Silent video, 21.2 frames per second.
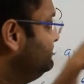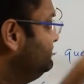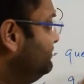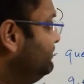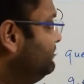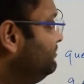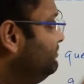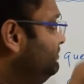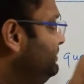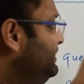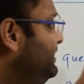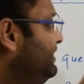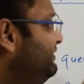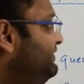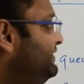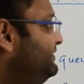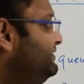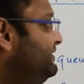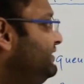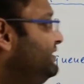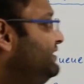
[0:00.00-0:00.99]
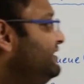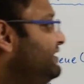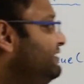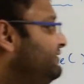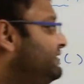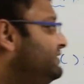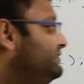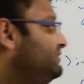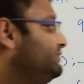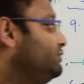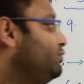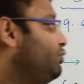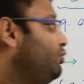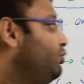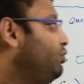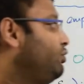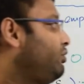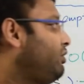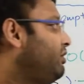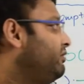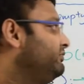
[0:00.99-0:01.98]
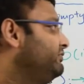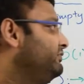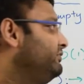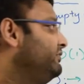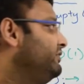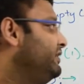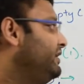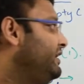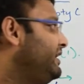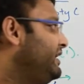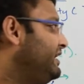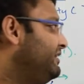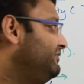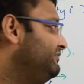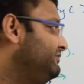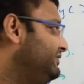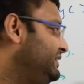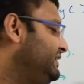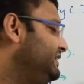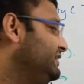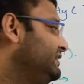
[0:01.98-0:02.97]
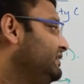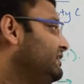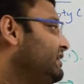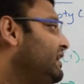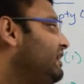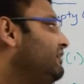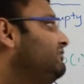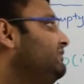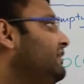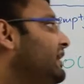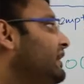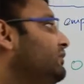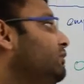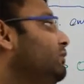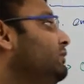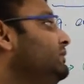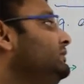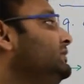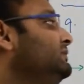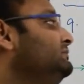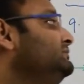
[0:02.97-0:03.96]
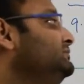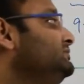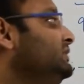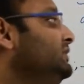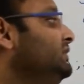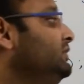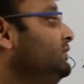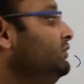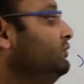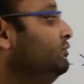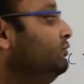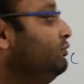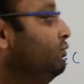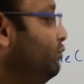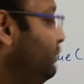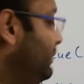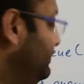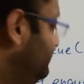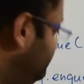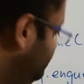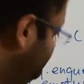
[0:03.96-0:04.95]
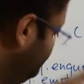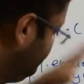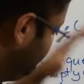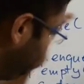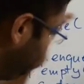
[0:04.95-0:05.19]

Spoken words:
BFS and DFS core of every graph algorithms. So once you